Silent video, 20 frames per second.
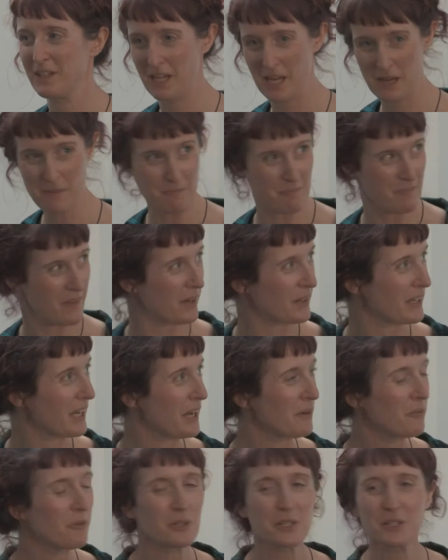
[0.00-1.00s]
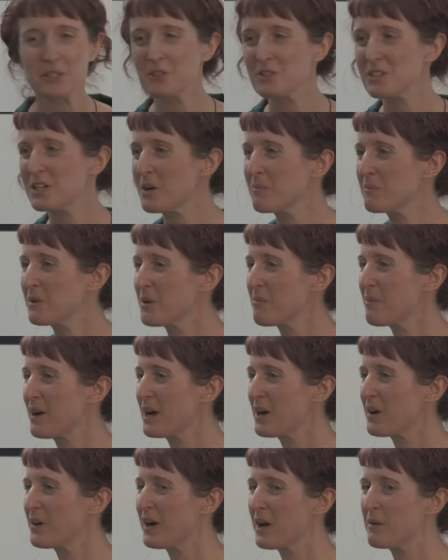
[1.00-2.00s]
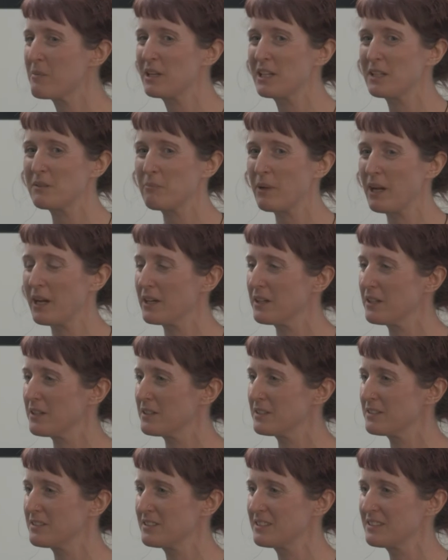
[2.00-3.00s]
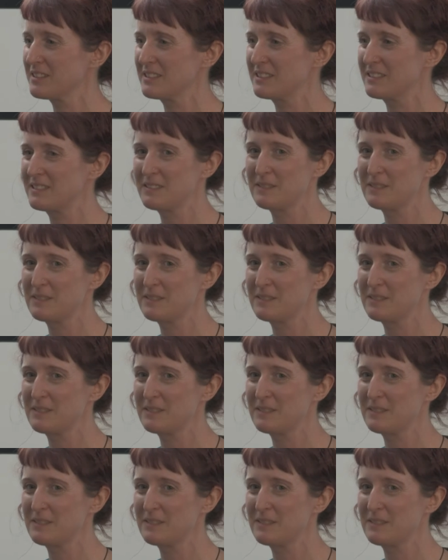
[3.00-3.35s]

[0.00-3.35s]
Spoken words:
Yeah, okay, what can you tell me about Emmeline Pankhurst?